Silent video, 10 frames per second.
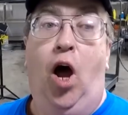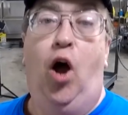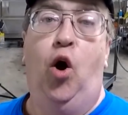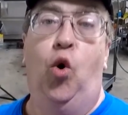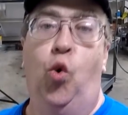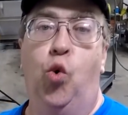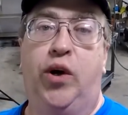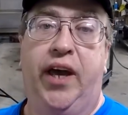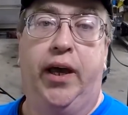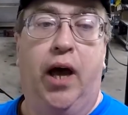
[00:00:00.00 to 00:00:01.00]

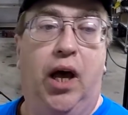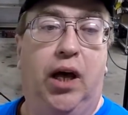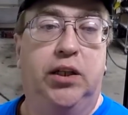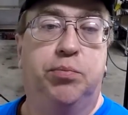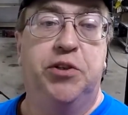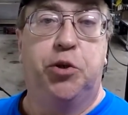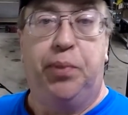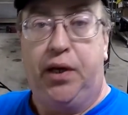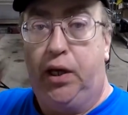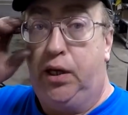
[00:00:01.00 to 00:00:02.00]
Okay guys, Mr.
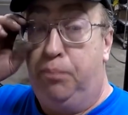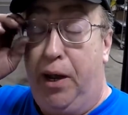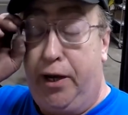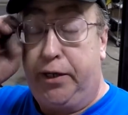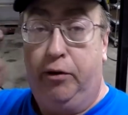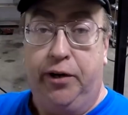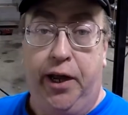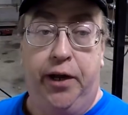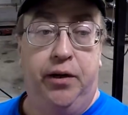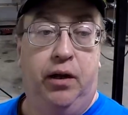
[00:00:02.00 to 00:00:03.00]
B back here
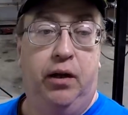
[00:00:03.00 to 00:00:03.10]
again.